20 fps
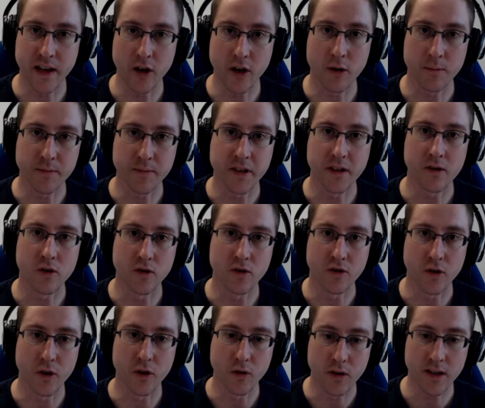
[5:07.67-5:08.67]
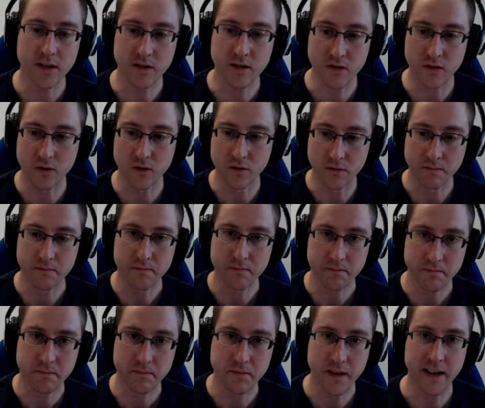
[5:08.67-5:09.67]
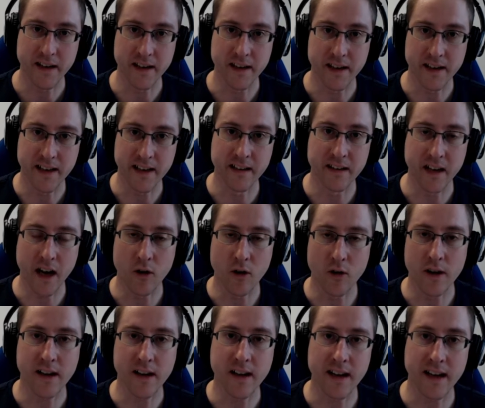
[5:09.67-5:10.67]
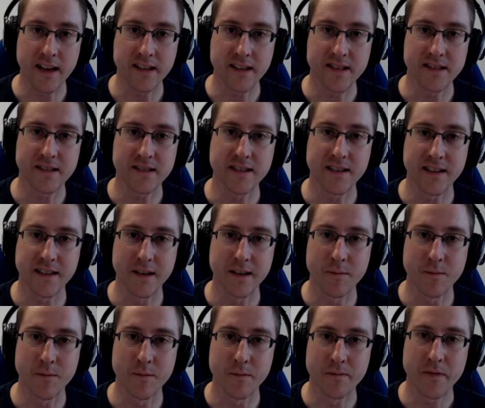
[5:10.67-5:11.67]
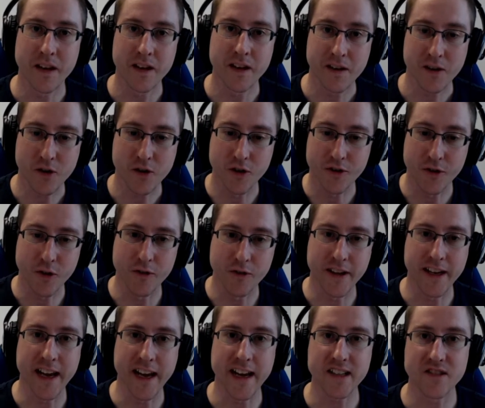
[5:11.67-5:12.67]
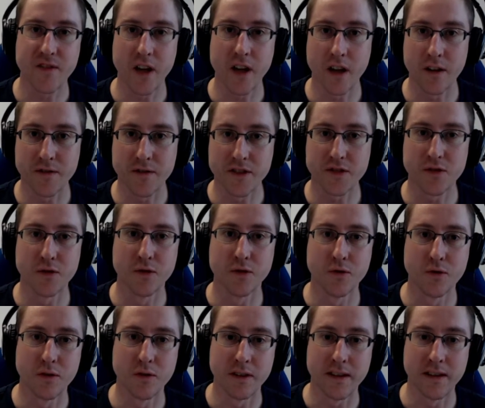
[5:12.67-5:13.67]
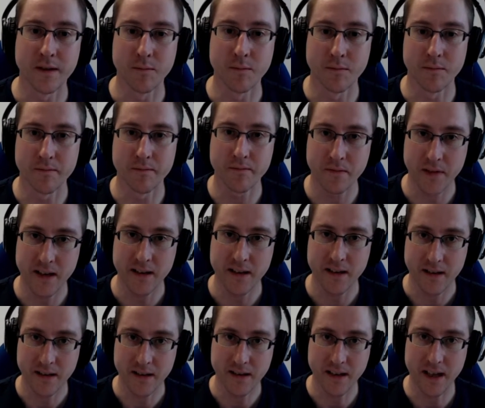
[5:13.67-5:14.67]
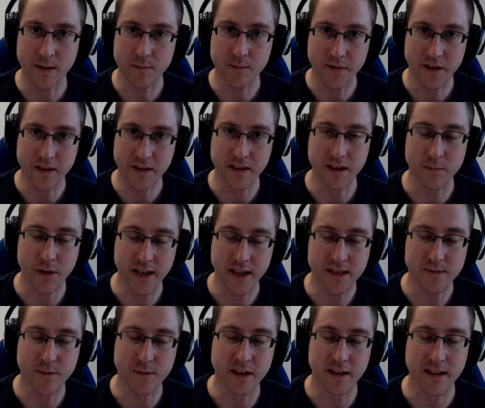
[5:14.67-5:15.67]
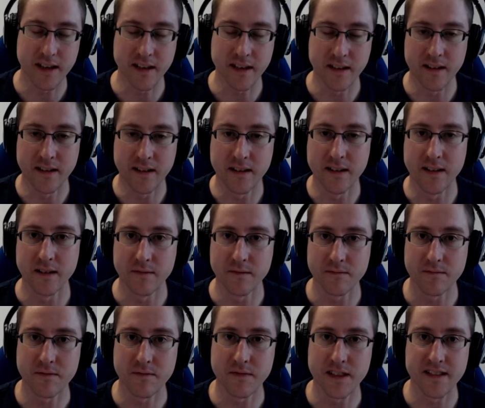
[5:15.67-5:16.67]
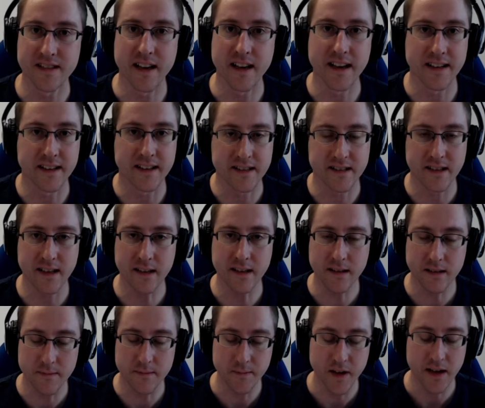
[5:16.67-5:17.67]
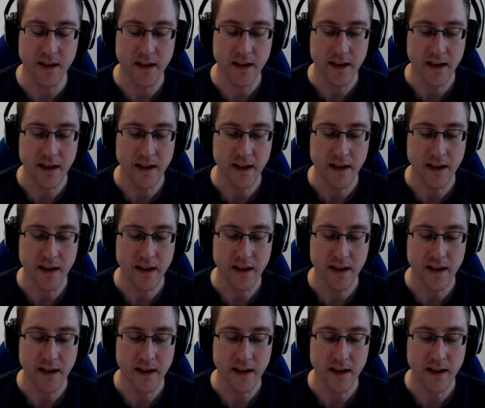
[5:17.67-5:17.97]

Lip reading: develop the controller to in our case, control the gas valves to keep the plasma in the desired state.